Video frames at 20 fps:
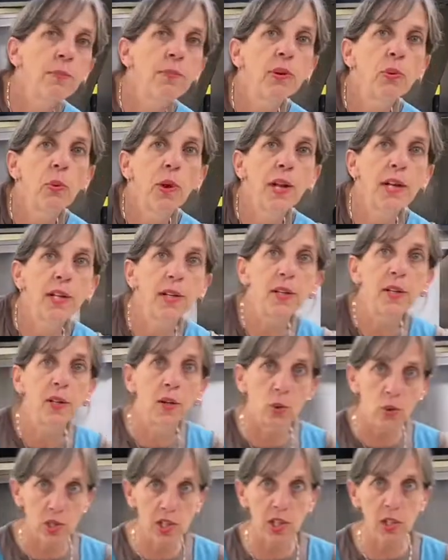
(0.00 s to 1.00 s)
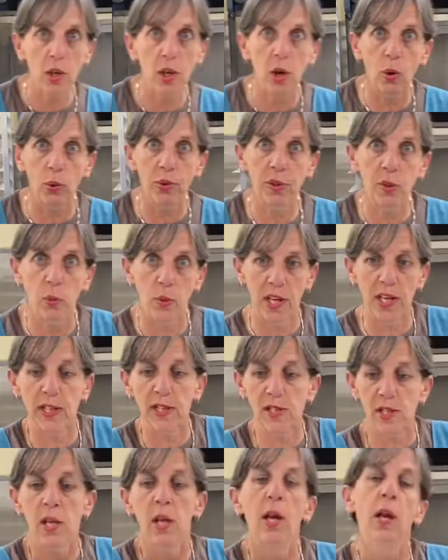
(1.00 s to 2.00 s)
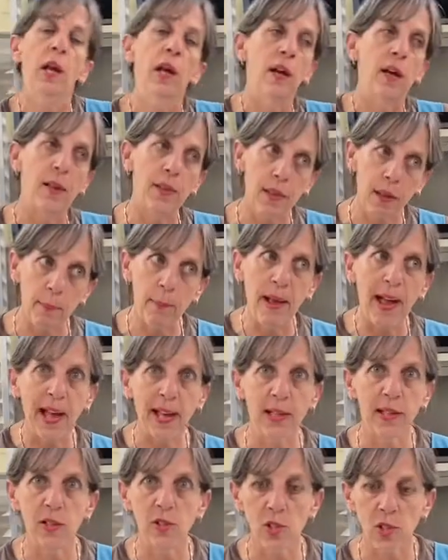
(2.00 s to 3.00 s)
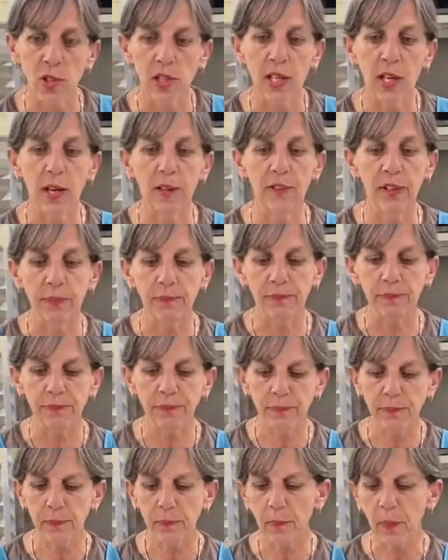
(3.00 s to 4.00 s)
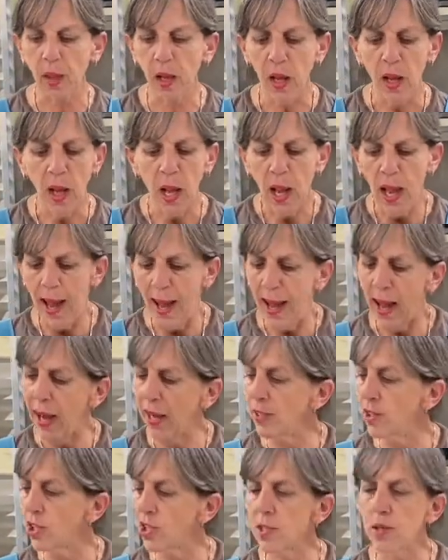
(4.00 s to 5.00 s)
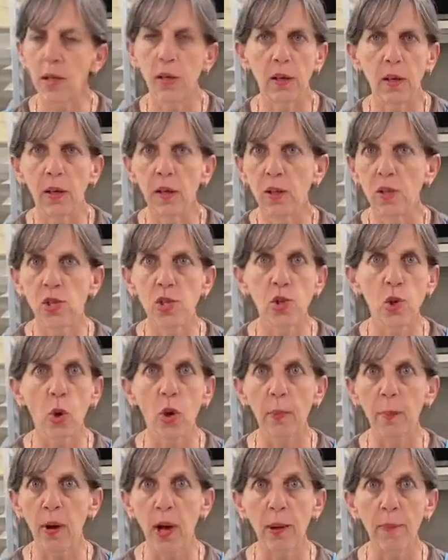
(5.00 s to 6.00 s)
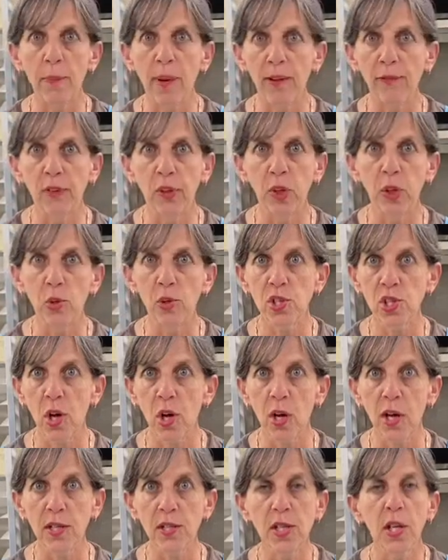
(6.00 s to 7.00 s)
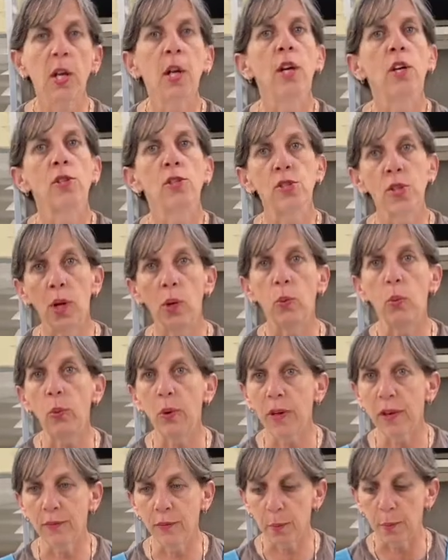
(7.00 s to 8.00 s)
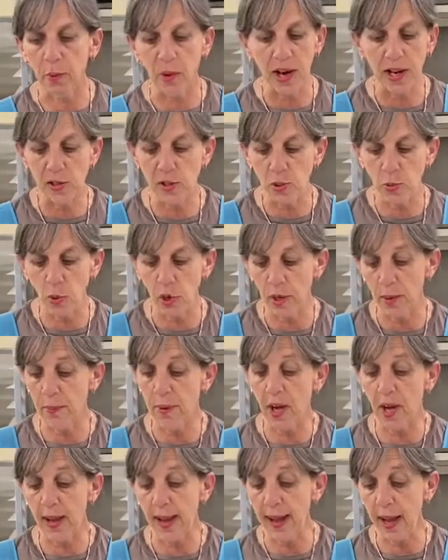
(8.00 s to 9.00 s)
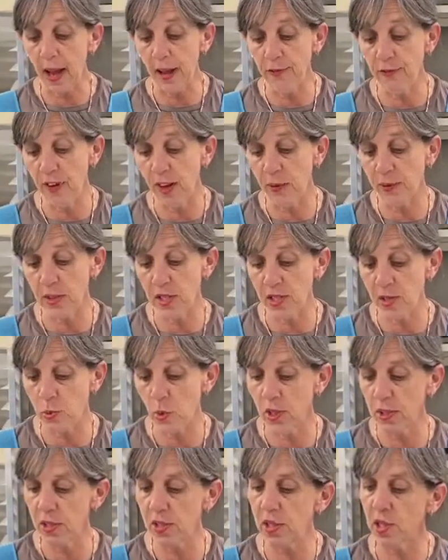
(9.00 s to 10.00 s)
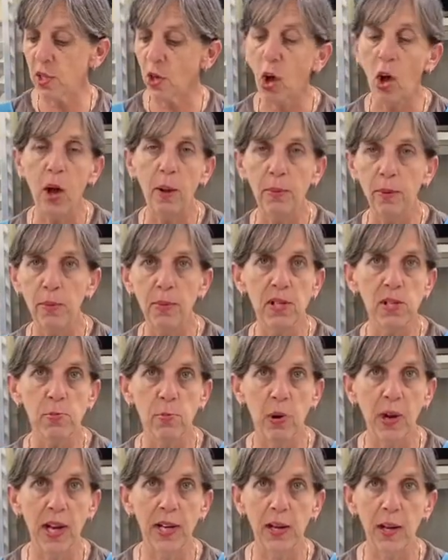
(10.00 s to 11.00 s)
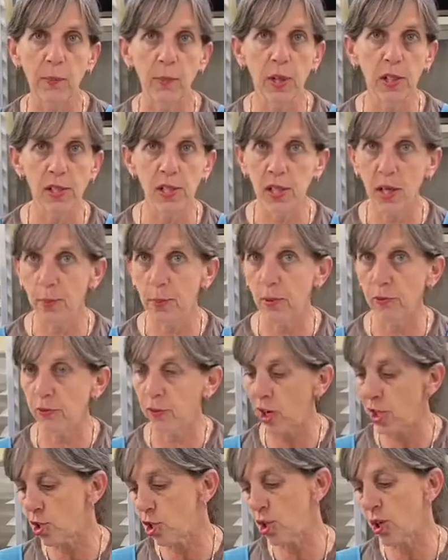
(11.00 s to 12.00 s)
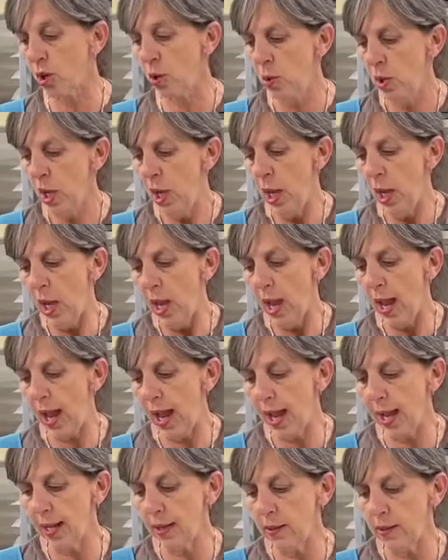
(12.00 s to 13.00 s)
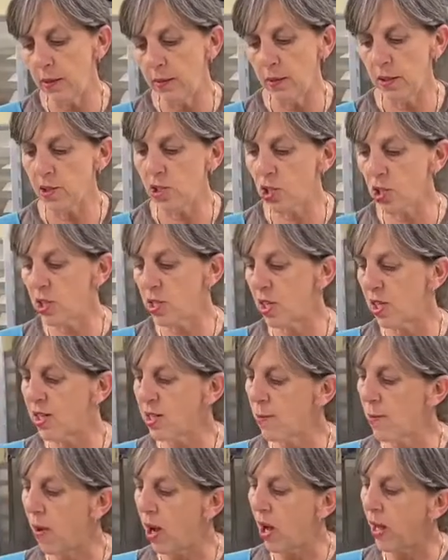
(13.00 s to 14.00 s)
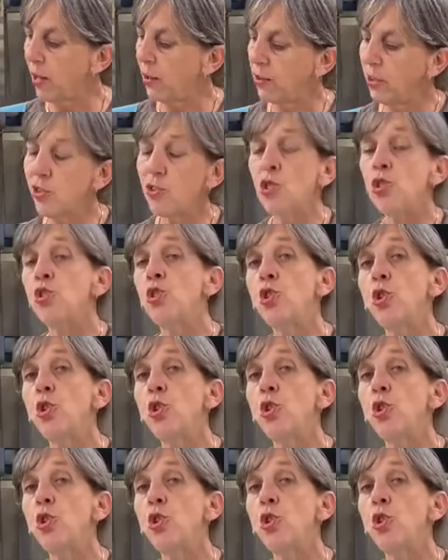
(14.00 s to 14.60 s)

be ready to go to coat the wings and then back into the oven. I just store-bought buffalo sauce, so whatever brand you want to buy. I found this one. This is Compliments brand. I picked it up at Freshco, and it's a mild. It's a